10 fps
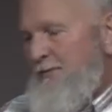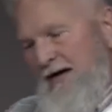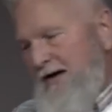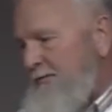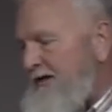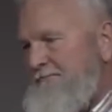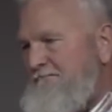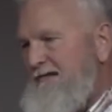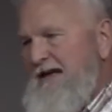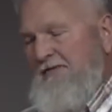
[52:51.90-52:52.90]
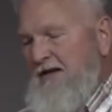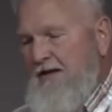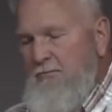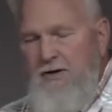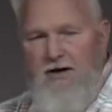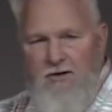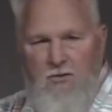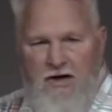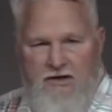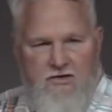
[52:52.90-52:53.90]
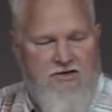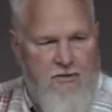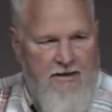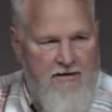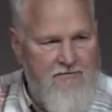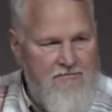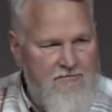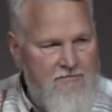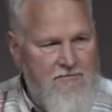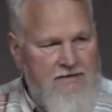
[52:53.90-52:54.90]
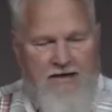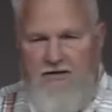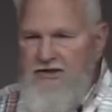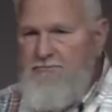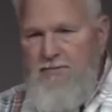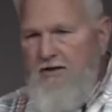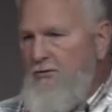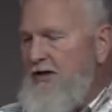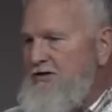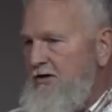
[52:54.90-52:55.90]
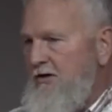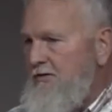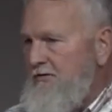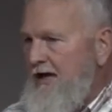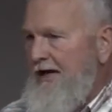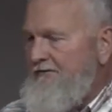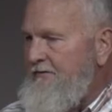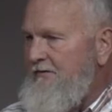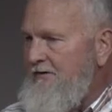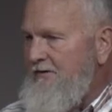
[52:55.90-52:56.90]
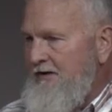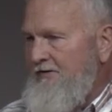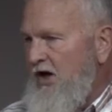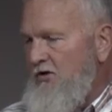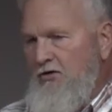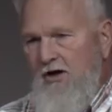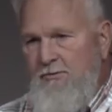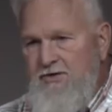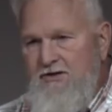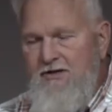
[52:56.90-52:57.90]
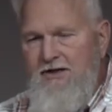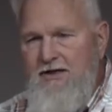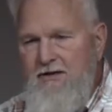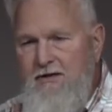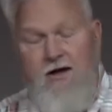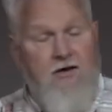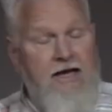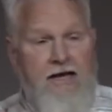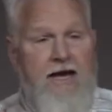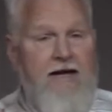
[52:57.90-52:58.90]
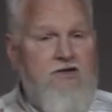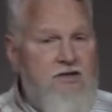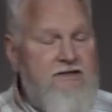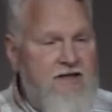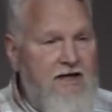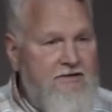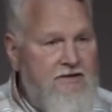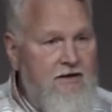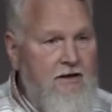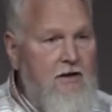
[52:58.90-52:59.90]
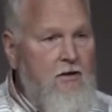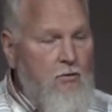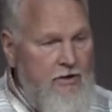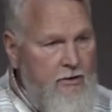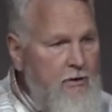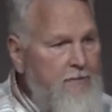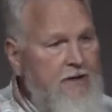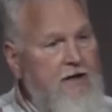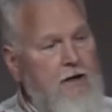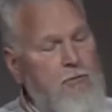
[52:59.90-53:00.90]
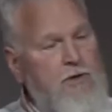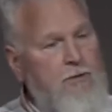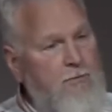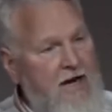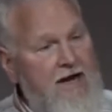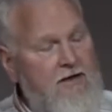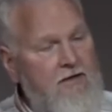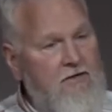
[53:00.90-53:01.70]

but it'll be nothing compared to what it used to be. That'll just be the rest of your life, living on crumbs. No, he actually says, when you repent, I'll bring you back into the